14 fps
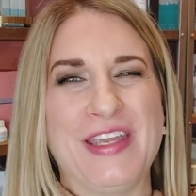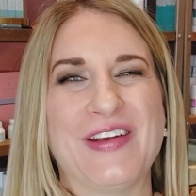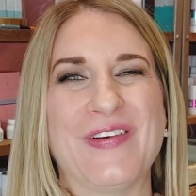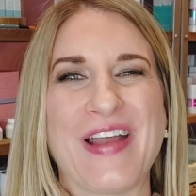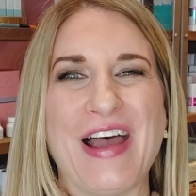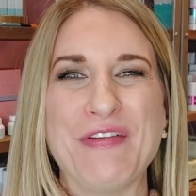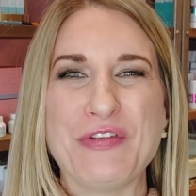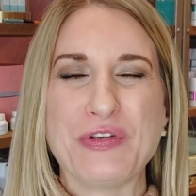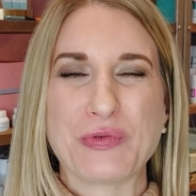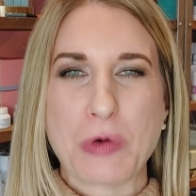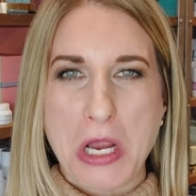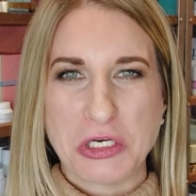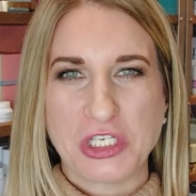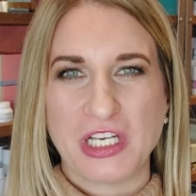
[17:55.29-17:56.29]
You don't have to
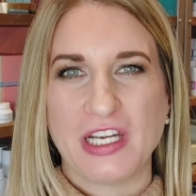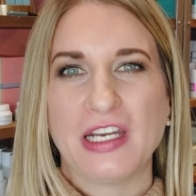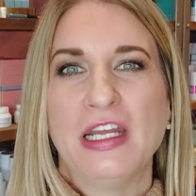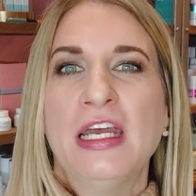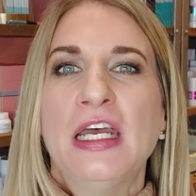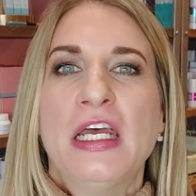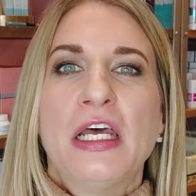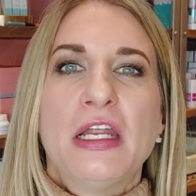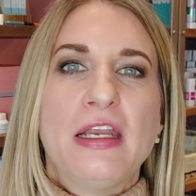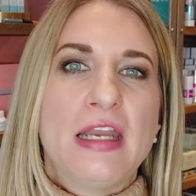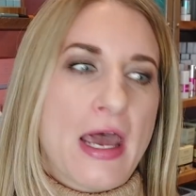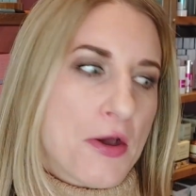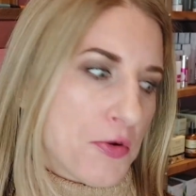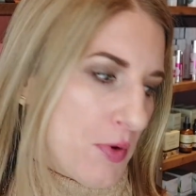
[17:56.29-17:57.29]
rush it.
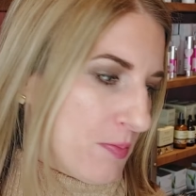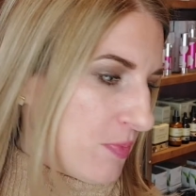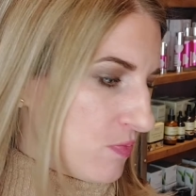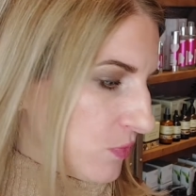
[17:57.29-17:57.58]
Now,